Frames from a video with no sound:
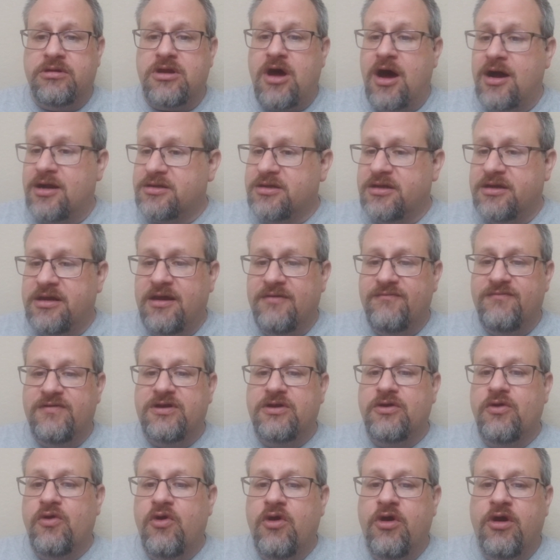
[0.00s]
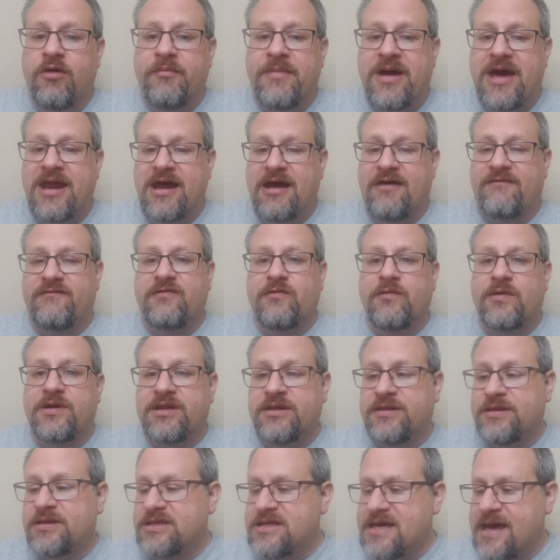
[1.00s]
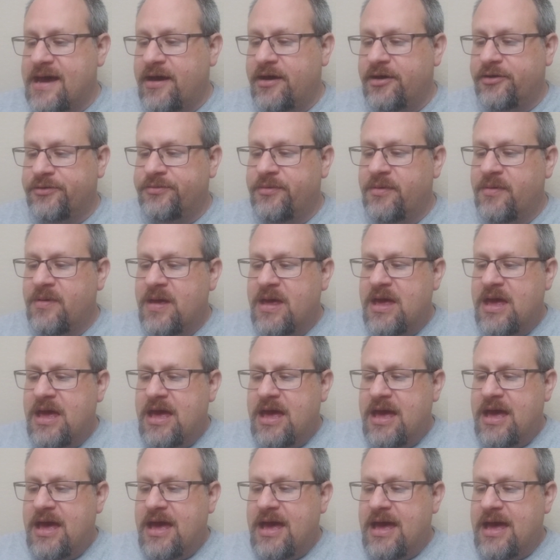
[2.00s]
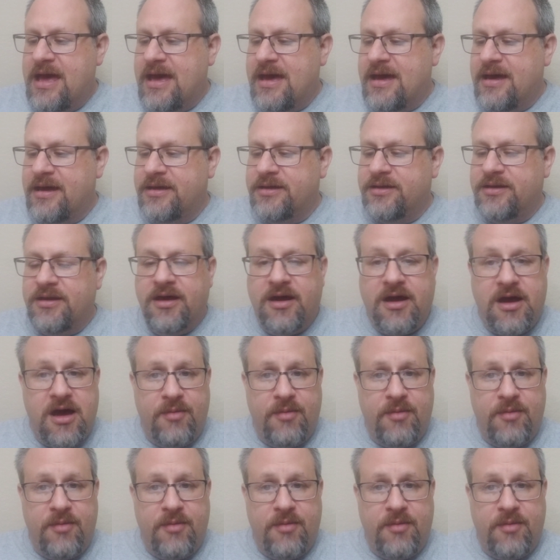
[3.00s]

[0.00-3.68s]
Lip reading: knocked on every door, met everyone in the town, and